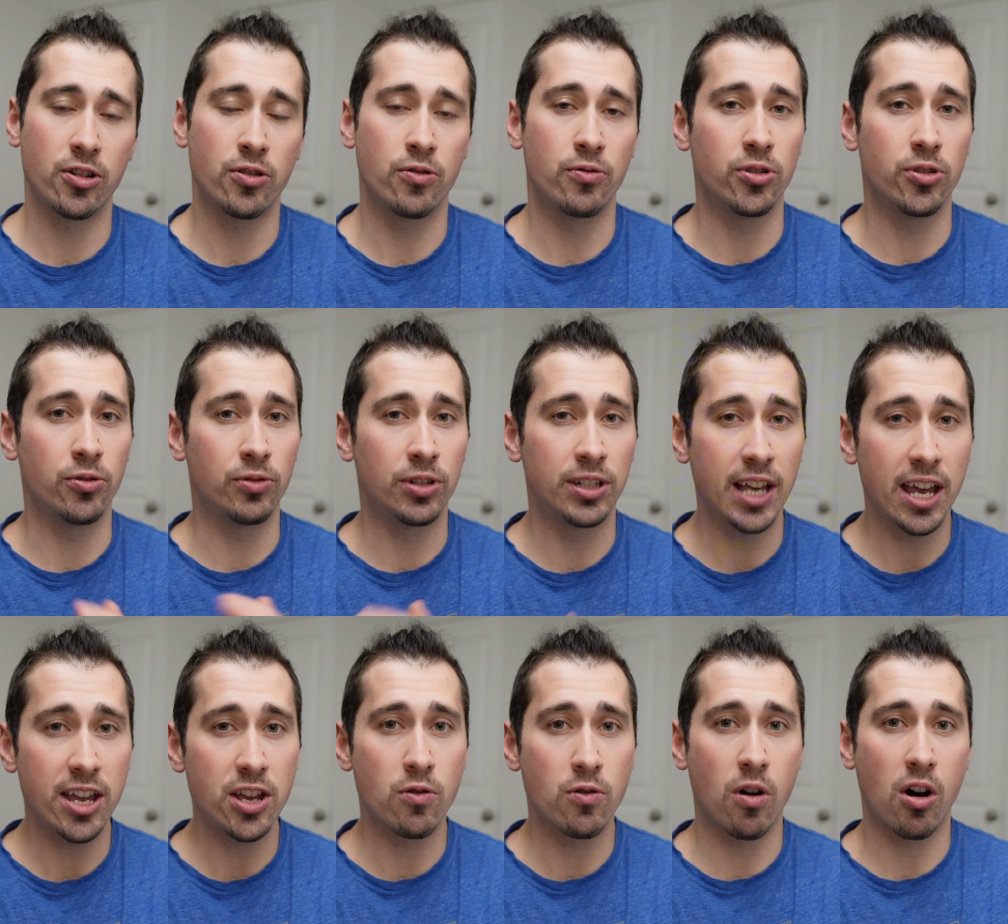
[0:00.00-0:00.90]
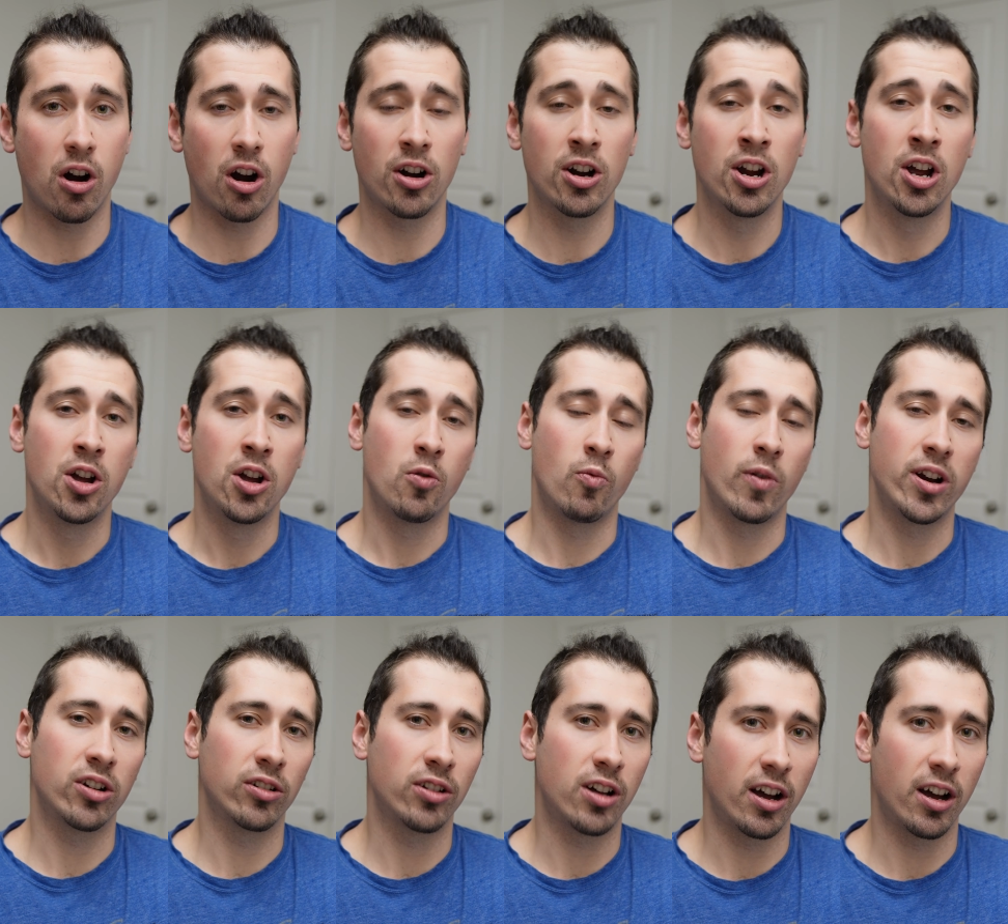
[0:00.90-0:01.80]
who you say you are when
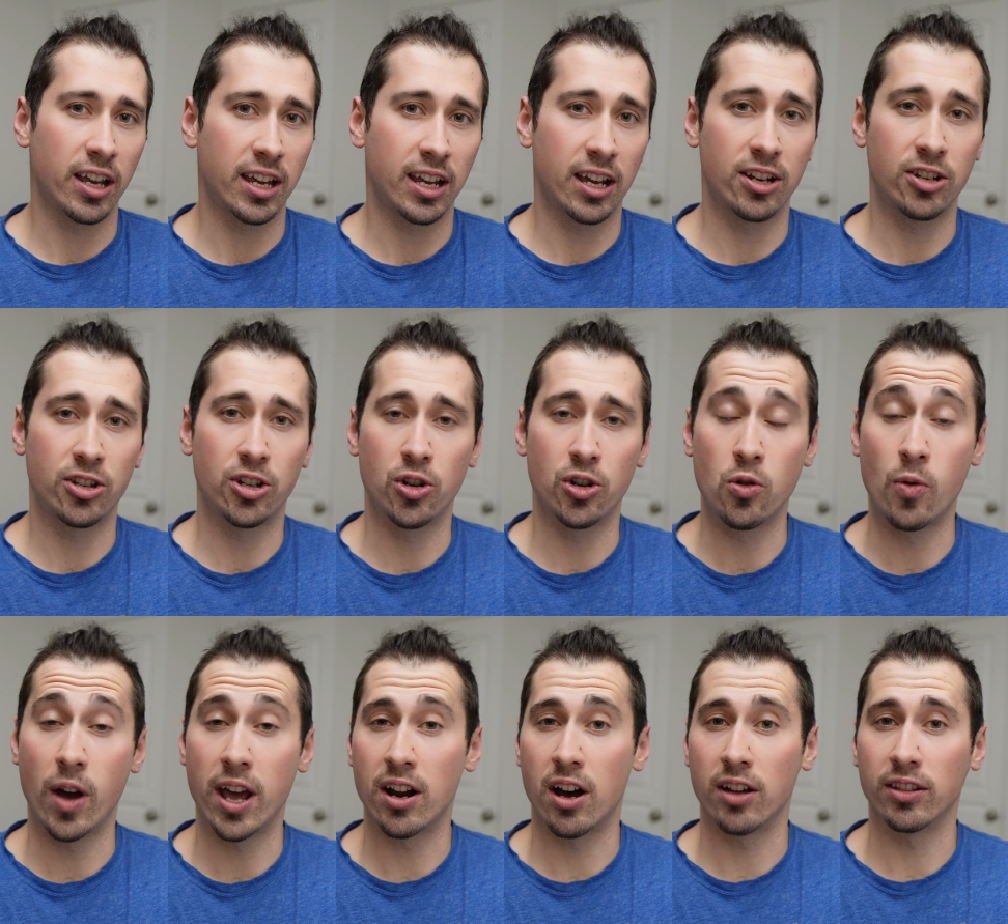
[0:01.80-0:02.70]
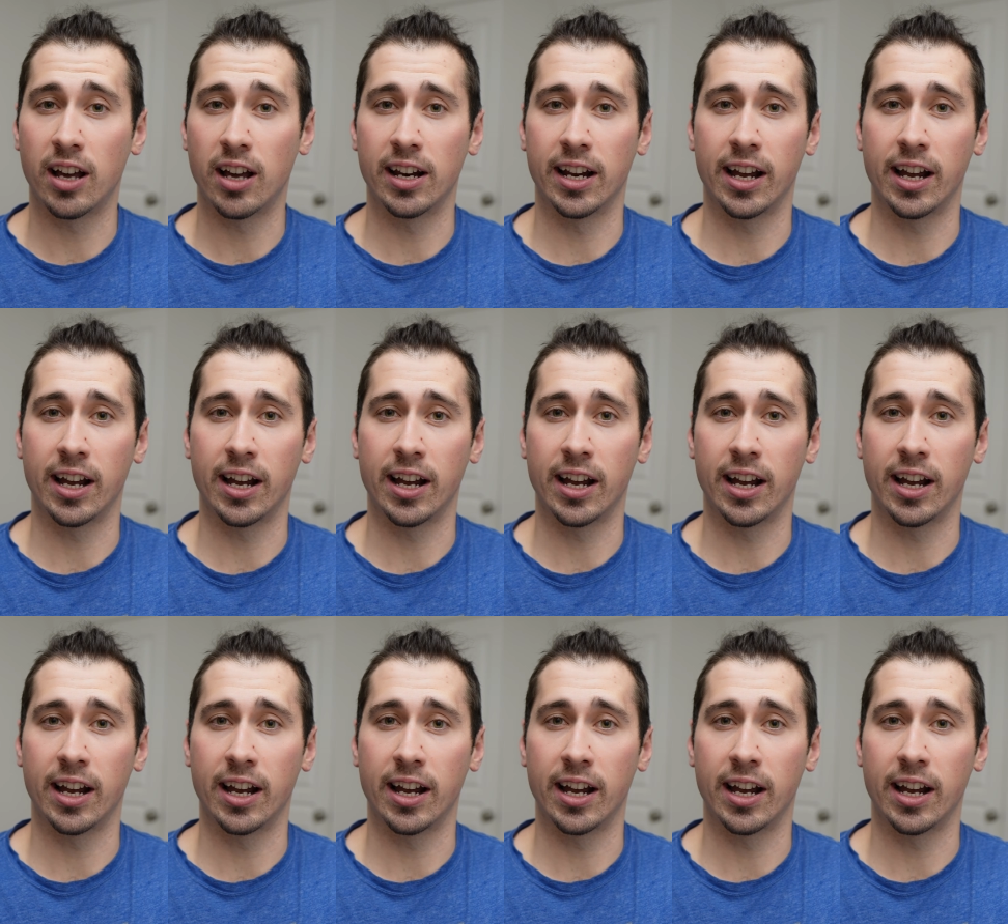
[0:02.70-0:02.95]
you're logging into an online